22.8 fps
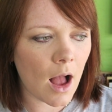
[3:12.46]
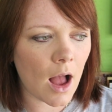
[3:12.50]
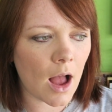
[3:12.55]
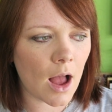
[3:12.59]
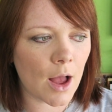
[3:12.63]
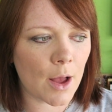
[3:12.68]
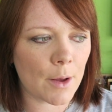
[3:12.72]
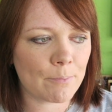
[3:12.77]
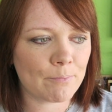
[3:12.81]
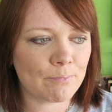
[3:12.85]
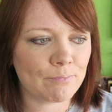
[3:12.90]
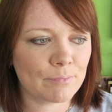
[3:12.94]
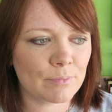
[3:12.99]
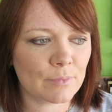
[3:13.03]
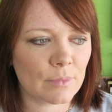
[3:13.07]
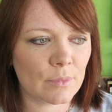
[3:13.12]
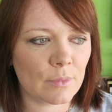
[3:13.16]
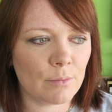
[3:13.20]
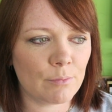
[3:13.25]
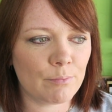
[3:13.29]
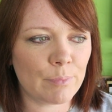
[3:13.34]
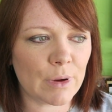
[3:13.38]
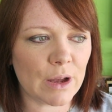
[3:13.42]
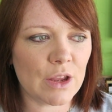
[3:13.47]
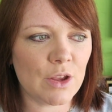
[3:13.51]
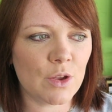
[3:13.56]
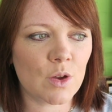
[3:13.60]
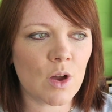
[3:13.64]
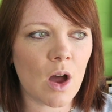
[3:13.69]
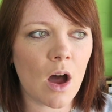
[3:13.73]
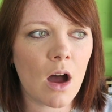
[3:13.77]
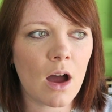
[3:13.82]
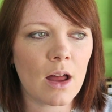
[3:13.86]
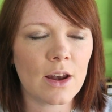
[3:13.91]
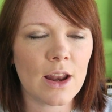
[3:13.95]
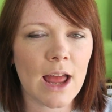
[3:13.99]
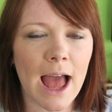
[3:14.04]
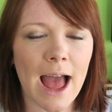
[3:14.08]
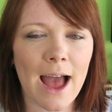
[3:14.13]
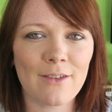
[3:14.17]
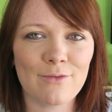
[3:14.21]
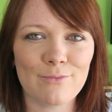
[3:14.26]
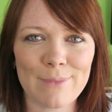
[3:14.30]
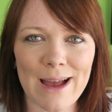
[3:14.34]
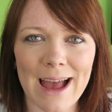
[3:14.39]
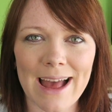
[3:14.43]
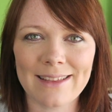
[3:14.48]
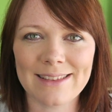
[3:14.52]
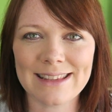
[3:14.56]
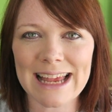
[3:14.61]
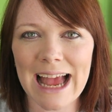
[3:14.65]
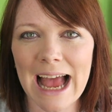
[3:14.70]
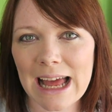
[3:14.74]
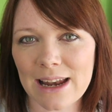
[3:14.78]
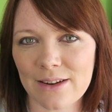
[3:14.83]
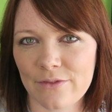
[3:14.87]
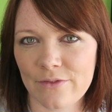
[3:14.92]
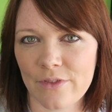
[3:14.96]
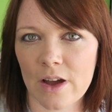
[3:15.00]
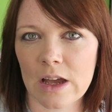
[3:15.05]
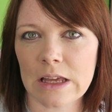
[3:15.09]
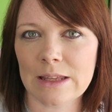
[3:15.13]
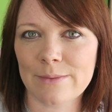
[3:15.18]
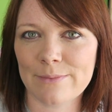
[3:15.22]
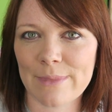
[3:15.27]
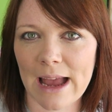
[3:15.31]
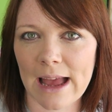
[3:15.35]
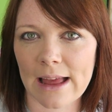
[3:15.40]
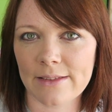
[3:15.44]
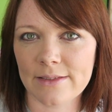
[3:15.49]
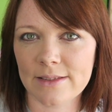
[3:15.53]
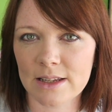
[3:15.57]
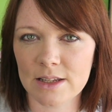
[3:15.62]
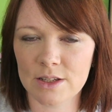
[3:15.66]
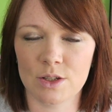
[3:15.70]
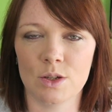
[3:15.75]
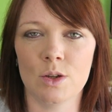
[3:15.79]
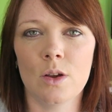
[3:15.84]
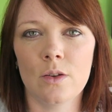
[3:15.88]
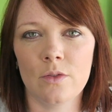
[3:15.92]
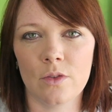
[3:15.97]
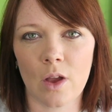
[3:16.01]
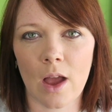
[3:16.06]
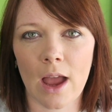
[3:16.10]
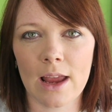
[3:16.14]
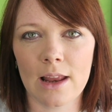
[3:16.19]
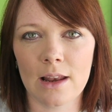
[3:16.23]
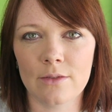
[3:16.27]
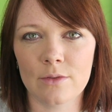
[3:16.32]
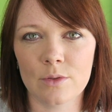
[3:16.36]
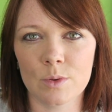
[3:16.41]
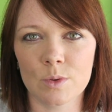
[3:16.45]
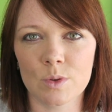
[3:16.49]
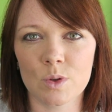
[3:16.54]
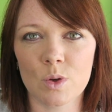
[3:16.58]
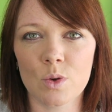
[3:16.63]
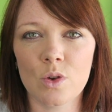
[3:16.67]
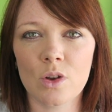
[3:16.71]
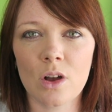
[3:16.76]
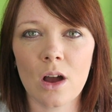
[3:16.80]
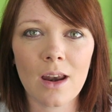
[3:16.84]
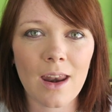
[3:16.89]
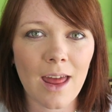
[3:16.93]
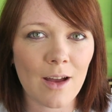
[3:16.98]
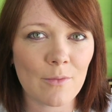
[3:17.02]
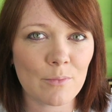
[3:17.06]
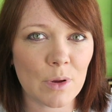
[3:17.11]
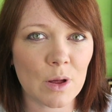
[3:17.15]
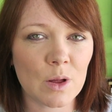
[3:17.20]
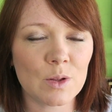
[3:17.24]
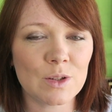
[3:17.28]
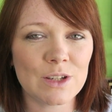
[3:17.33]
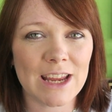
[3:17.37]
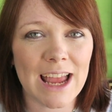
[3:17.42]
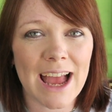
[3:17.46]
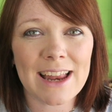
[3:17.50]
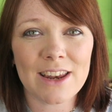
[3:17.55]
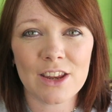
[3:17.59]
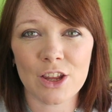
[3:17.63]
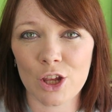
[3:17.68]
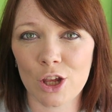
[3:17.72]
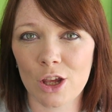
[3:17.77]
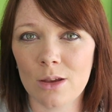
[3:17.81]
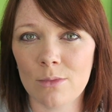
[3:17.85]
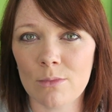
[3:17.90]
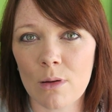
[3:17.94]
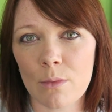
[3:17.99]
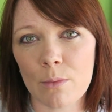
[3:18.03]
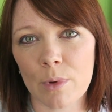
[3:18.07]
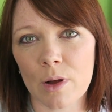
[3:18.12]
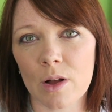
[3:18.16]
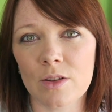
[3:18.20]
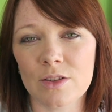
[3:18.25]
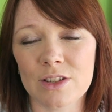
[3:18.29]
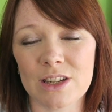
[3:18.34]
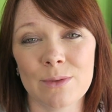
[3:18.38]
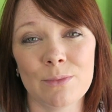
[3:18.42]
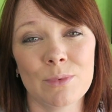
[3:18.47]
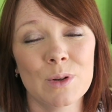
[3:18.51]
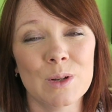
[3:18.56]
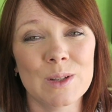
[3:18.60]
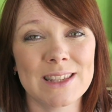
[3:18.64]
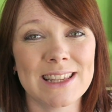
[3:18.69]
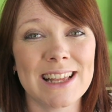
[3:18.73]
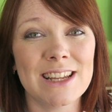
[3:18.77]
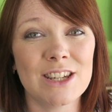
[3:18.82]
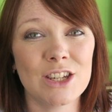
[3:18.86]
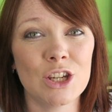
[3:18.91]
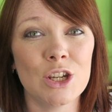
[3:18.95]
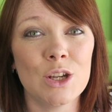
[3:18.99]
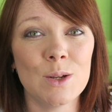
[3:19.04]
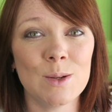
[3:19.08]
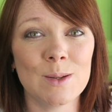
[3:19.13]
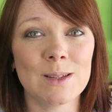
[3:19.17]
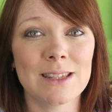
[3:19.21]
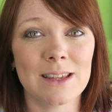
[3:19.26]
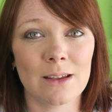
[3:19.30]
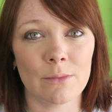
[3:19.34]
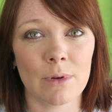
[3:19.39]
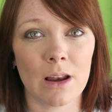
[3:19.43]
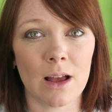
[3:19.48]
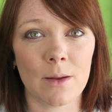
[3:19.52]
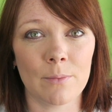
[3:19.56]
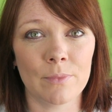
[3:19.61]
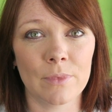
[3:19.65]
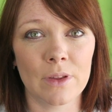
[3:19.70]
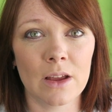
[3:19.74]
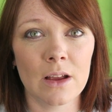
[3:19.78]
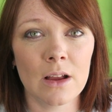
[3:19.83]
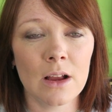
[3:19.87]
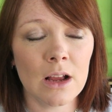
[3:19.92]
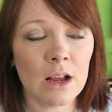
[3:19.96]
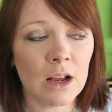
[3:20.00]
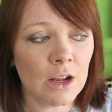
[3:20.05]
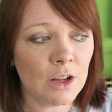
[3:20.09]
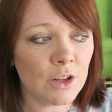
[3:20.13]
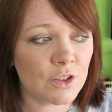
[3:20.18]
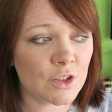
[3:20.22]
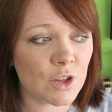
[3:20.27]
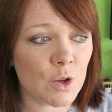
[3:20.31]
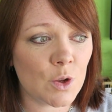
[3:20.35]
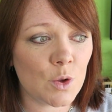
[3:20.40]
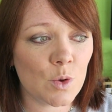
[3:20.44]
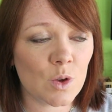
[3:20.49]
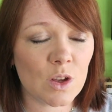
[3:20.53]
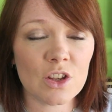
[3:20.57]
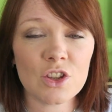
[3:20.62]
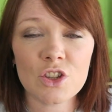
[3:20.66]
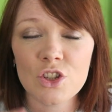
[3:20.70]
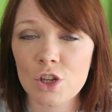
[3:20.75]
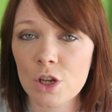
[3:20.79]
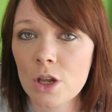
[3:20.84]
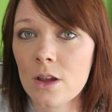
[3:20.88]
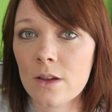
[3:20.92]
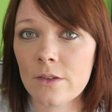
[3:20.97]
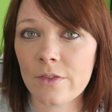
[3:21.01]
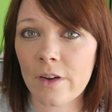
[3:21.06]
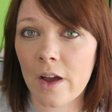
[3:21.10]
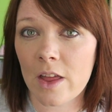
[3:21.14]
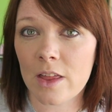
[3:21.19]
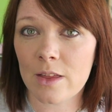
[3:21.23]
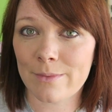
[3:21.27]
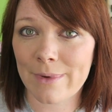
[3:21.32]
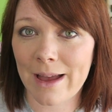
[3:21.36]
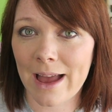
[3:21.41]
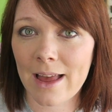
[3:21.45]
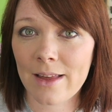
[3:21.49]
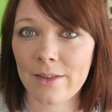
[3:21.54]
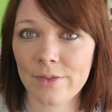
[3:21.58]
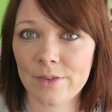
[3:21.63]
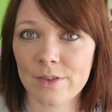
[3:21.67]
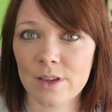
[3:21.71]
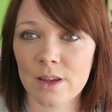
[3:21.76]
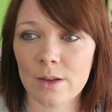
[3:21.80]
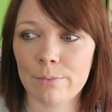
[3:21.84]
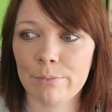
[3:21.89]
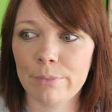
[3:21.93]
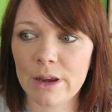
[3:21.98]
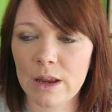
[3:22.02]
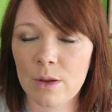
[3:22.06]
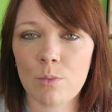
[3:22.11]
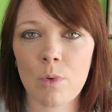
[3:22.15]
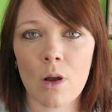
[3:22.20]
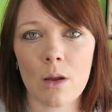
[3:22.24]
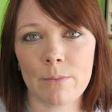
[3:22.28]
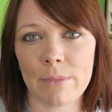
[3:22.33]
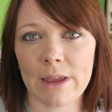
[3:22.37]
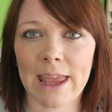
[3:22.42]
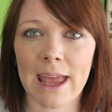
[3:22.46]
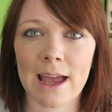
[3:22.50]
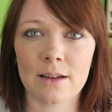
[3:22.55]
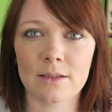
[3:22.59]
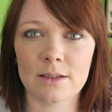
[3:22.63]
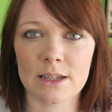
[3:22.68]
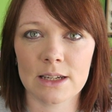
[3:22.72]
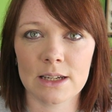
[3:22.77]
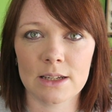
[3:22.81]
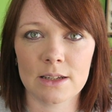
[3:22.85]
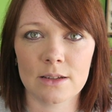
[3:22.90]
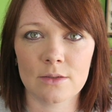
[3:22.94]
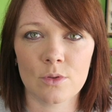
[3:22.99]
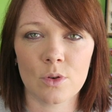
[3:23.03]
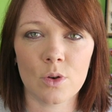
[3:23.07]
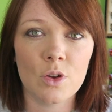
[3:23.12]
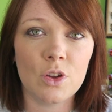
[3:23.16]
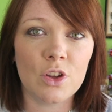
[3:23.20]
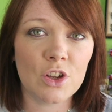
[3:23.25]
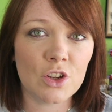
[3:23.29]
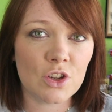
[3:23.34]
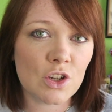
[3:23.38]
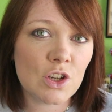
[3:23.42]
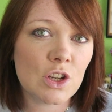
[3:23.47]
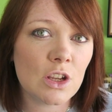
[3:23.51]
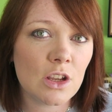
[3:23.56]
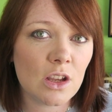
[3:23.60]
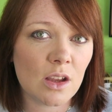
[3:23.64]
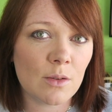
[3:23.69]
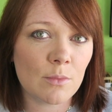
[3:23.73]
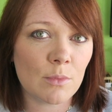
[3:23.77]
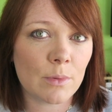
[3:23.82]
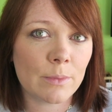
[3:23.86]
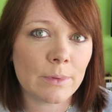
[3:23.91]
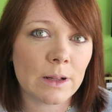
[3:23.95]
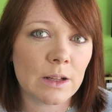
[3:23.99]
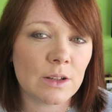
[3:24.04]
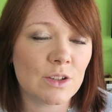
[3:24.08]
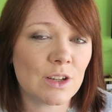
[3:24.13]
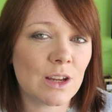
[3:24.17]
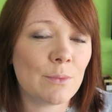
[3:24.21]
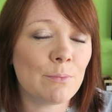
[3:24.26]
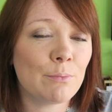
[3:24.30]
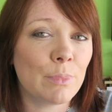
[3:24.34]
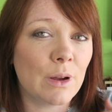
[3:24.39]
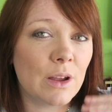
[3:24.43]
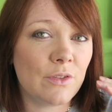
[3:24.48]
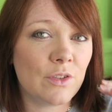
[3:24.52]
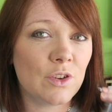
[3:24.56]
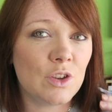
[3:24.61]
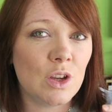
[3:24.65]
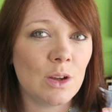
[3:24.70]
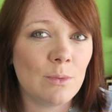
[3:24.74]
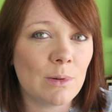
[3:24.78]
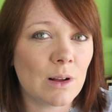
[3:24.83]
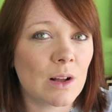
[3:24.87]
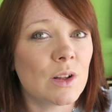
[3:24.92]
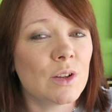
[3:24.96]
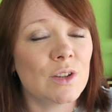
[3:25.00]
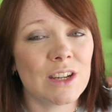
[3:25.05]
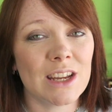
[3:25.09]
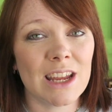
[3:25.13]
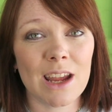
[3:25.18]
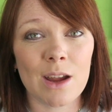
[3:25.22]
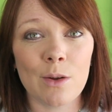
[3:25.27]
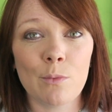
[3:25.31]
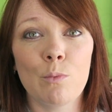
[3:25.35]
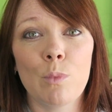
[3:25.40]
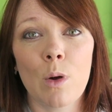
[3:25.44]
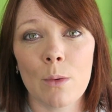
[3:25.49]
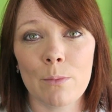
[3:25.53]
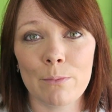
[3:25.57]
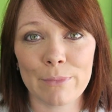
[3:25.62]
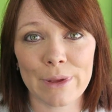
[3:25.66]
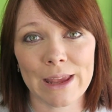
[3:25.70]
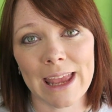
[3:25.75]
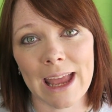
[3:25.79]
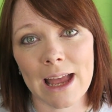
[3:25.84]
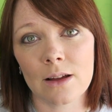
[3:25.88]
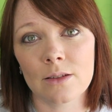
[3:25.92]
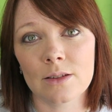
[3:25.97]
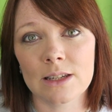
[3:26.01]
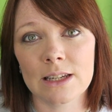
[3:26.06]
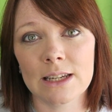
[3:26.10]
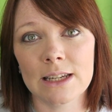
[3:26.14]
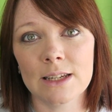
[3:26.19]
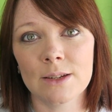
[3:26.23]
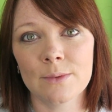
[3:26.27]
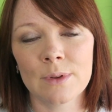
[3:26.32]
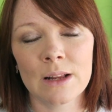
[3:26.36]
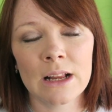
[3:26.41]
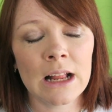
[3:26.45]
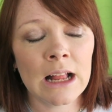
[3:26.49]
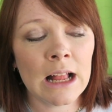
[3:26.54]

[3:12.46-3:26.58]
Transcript: Um, but you can't have maths and further maths as two of your A-levels, or you can't have biology and human biology because they're too similar. So you can do further maths, but it won't be counted. Or you can do human biology, but if you do biology, it won't be counted.